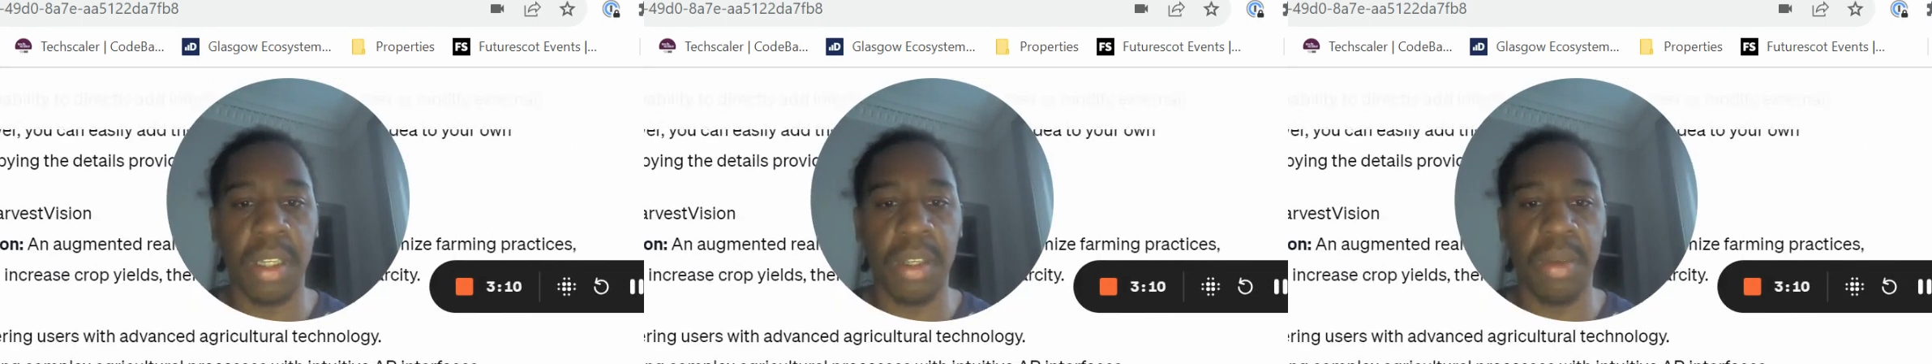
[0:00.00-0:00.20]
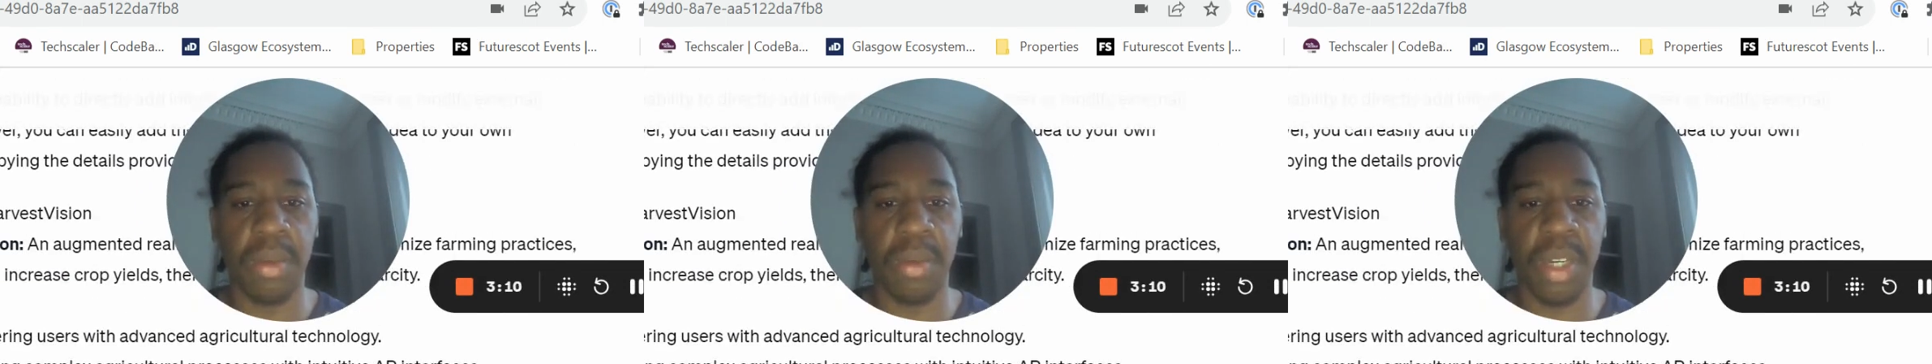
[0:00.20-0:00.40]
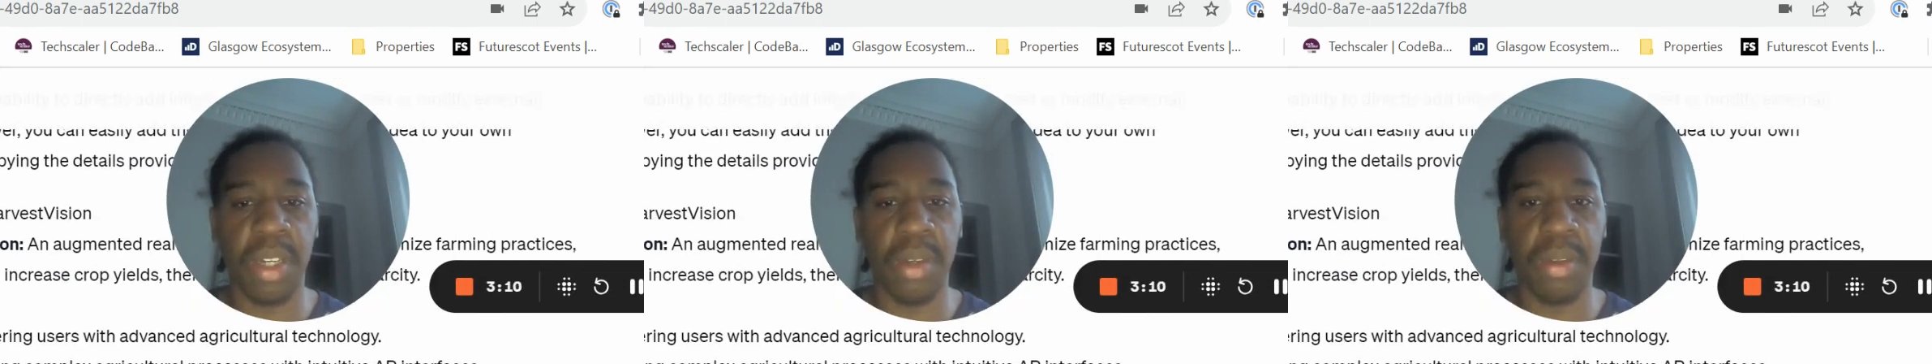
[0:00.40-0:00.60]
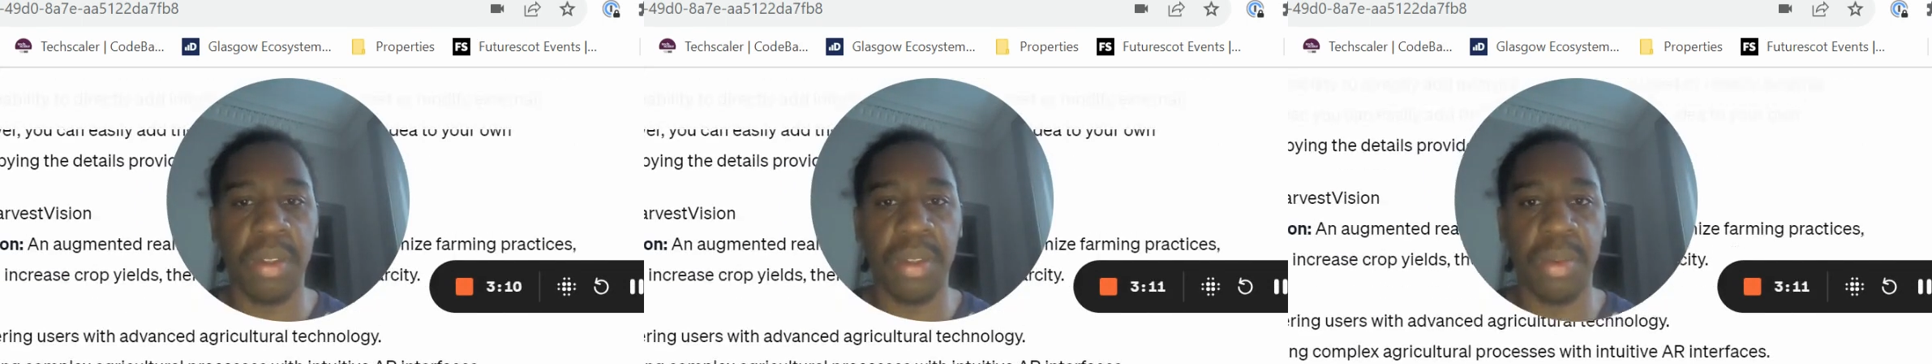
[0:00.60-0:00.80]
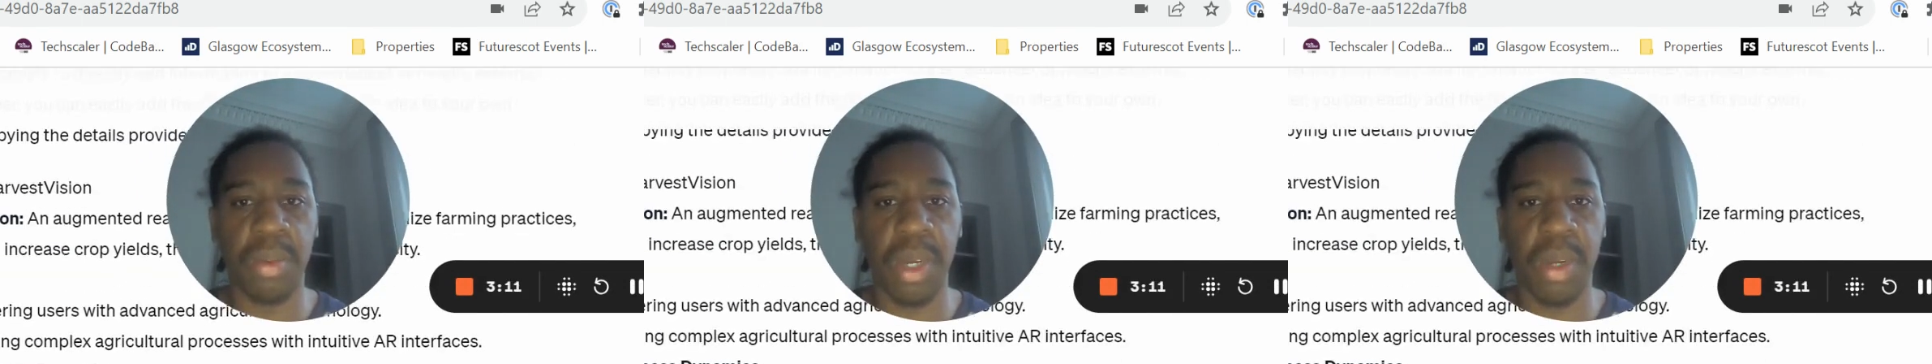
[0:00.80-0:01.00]
We're going
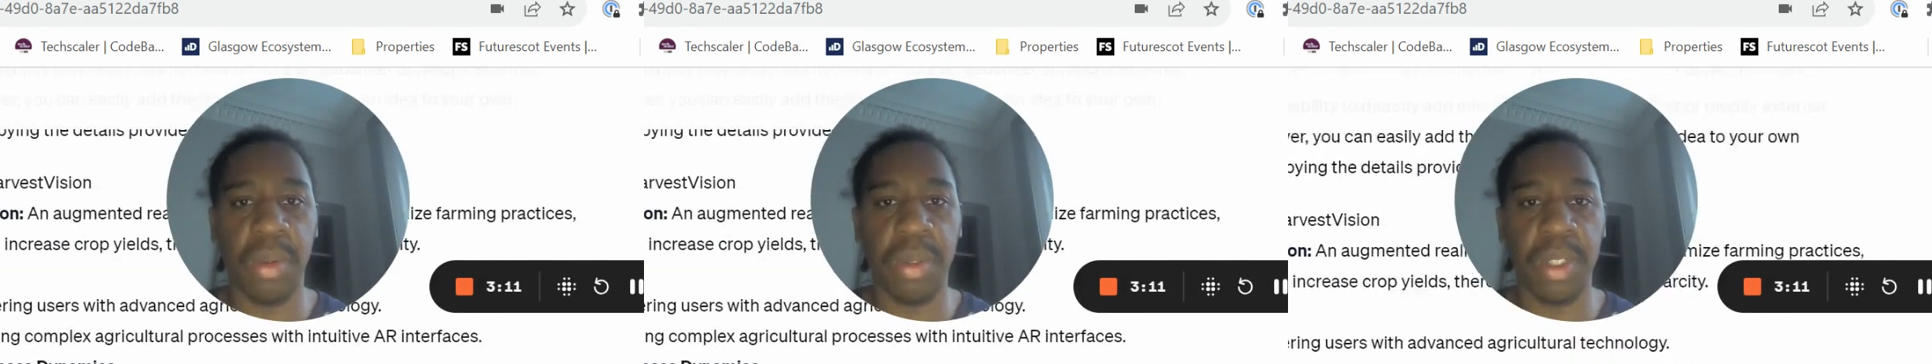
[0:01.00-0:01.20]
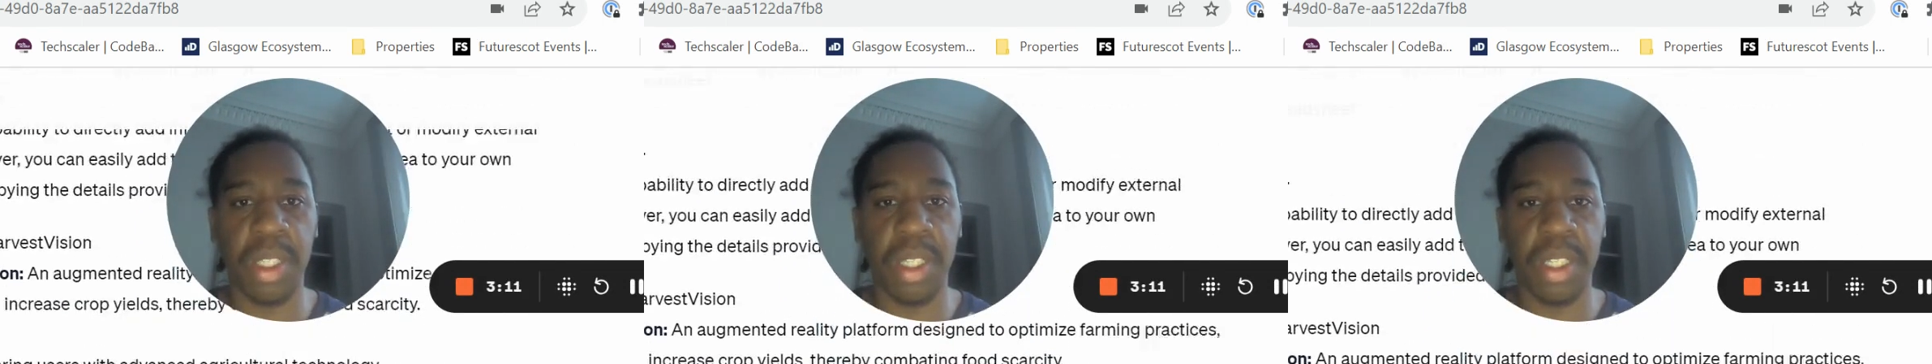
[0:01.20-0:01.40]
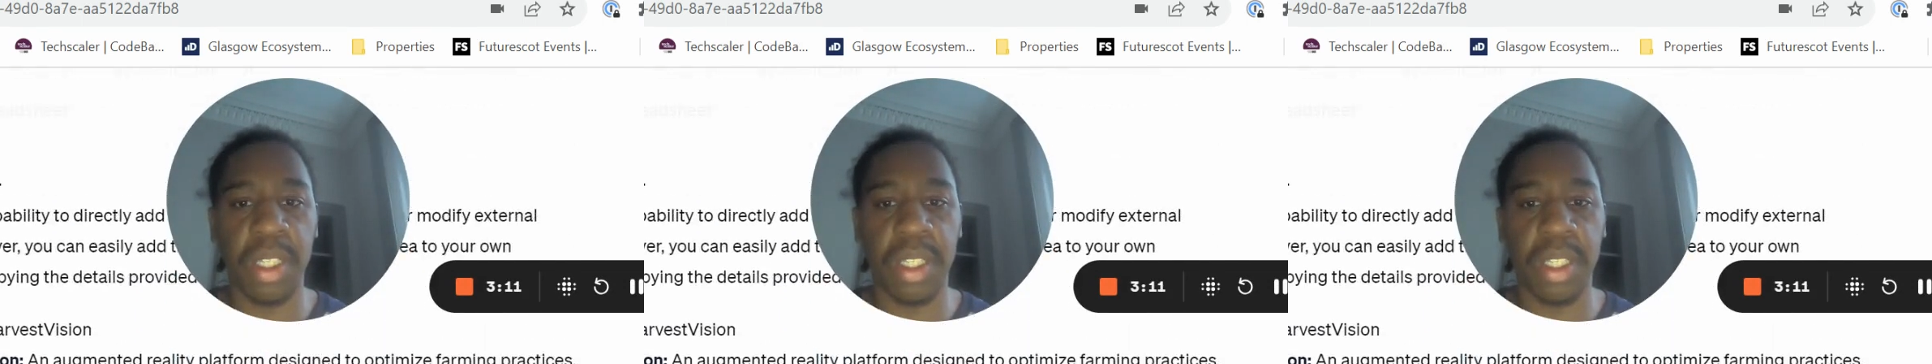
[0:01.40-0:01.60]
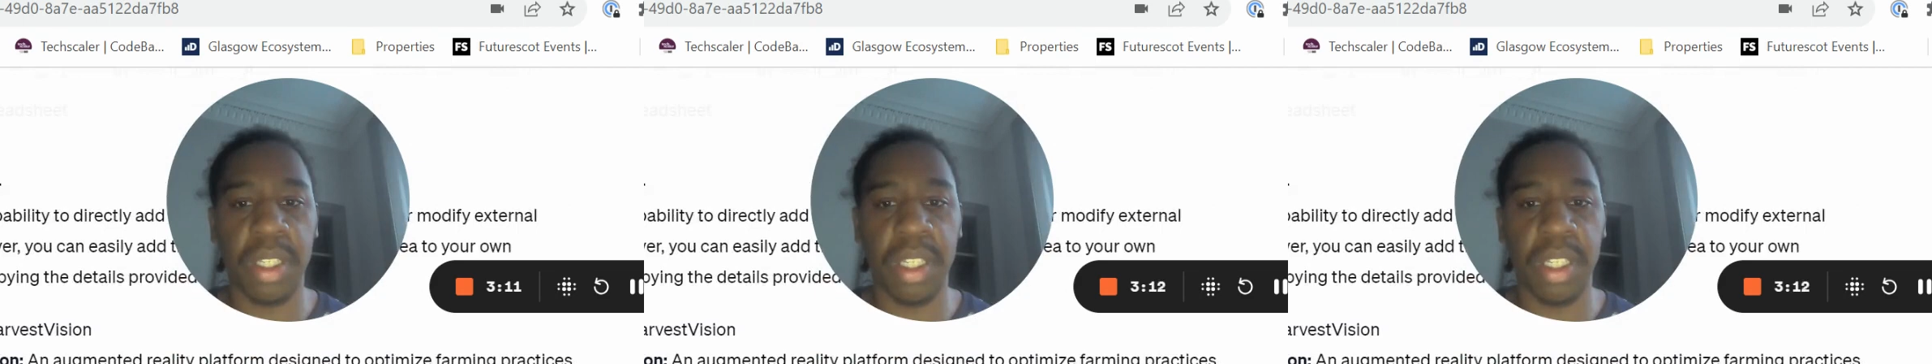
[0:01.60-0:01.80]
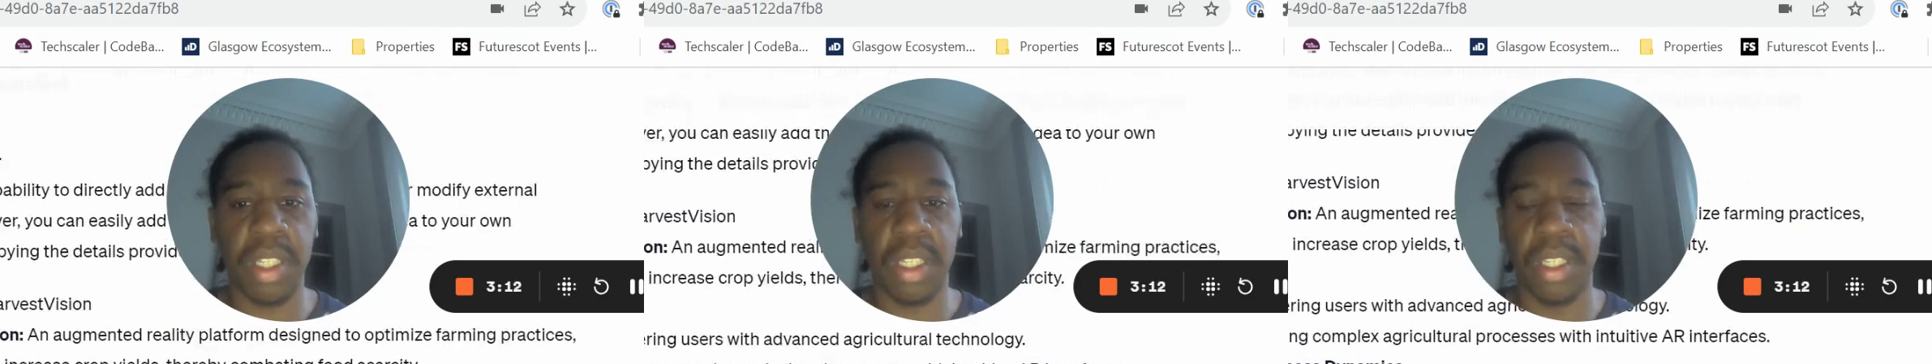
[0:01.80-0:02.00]
to work with this
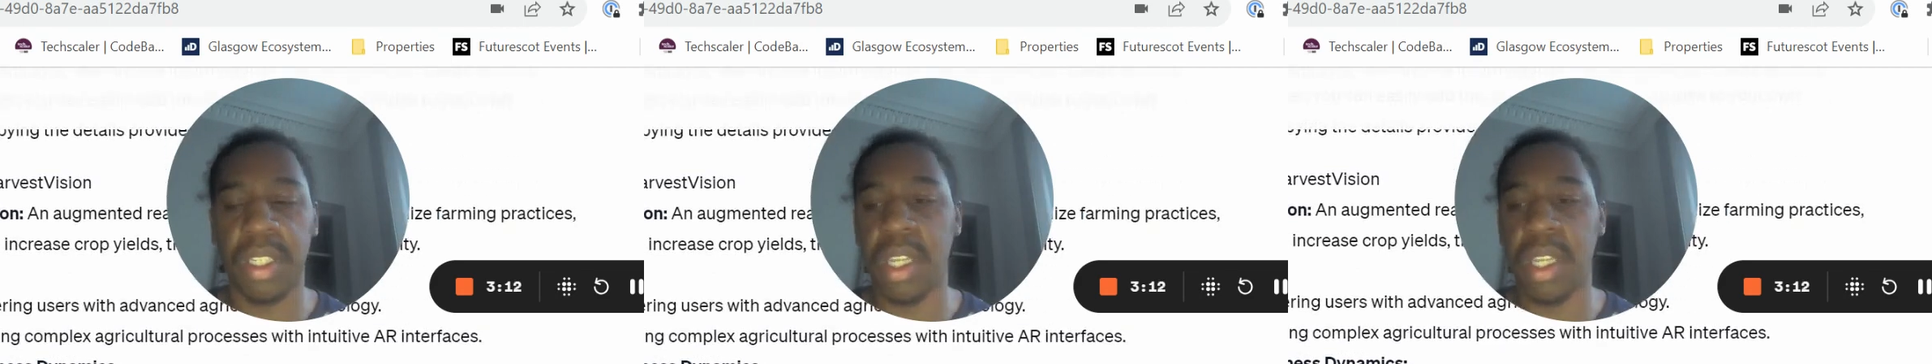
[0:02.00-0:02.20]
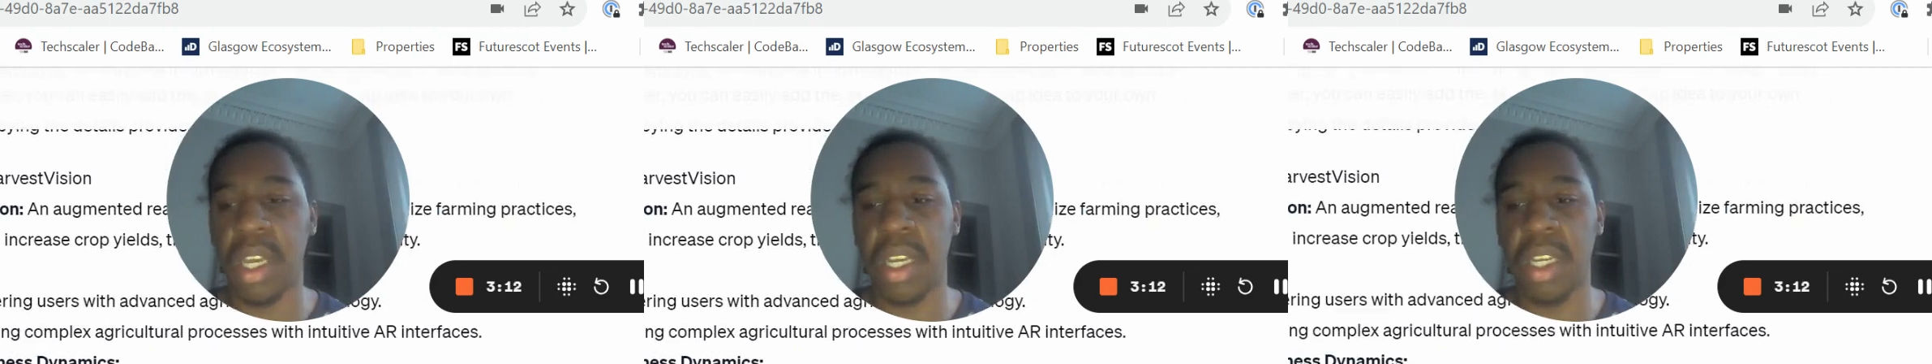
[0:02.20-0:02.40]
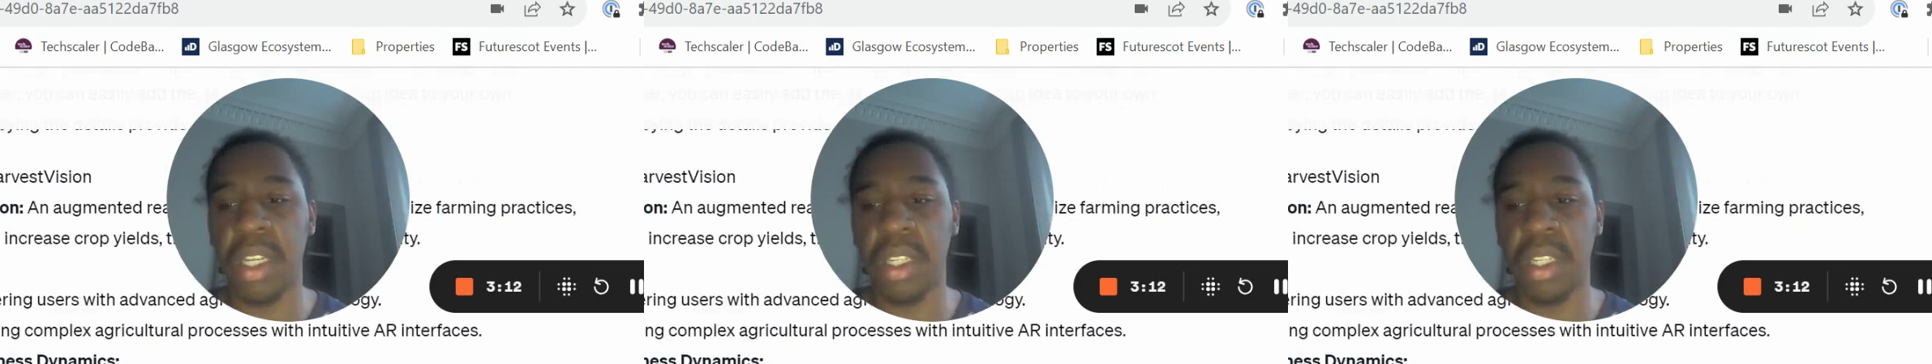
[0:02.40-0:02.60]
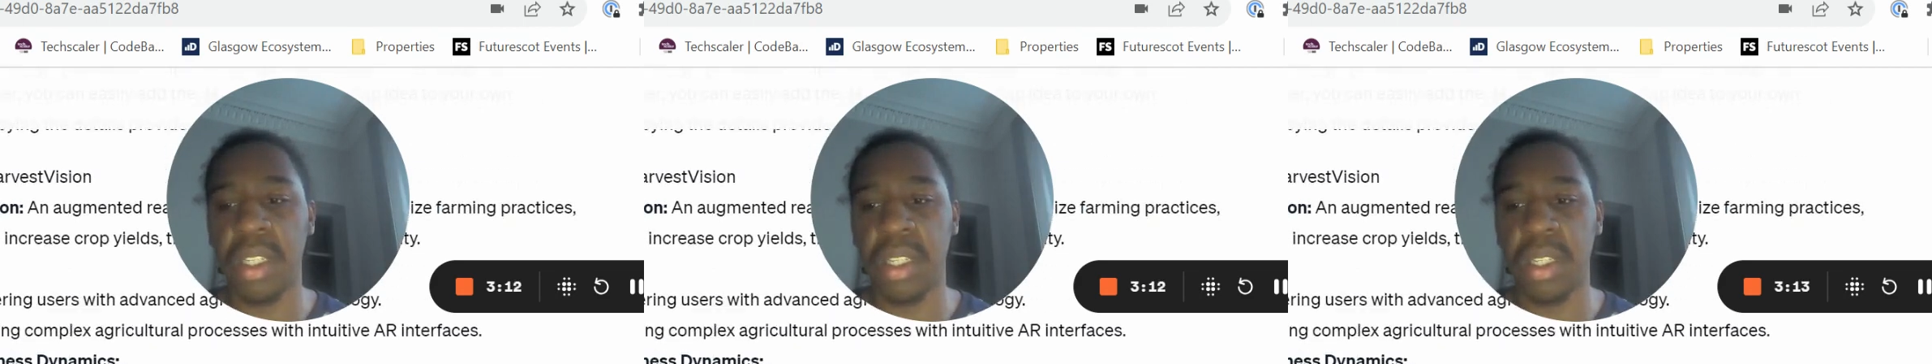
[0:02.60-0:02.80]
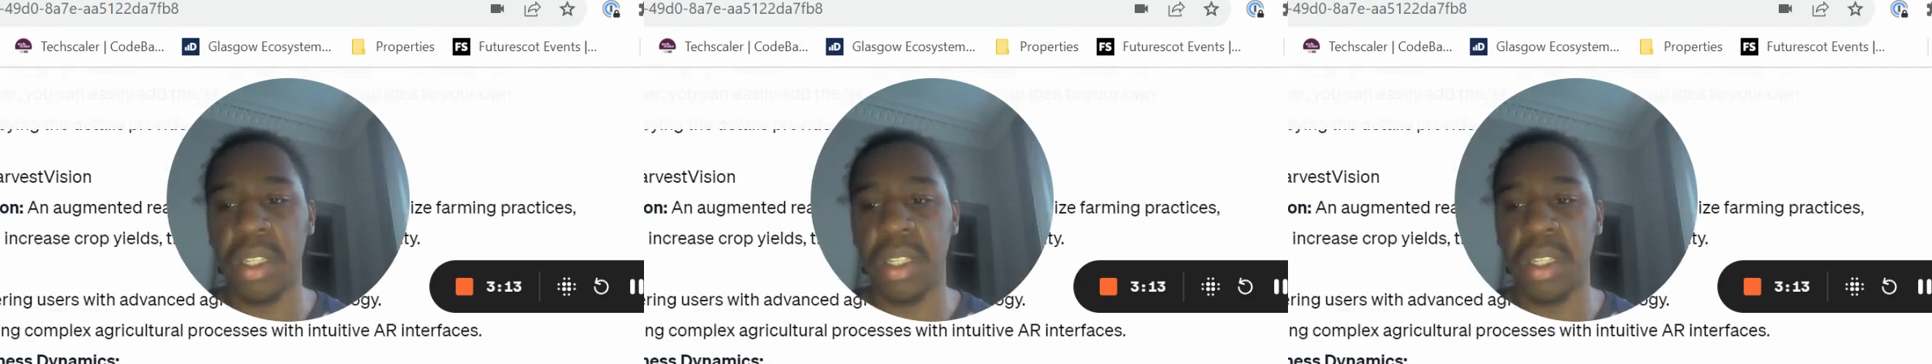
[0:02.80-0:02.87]
inside